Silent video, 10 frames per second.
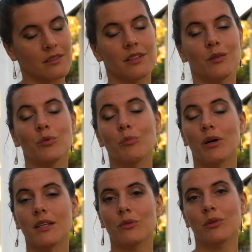It will
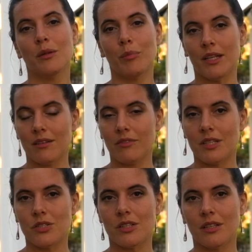bite you in the butt
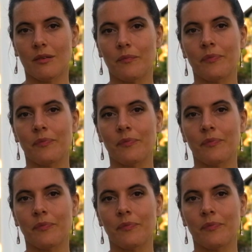eventually.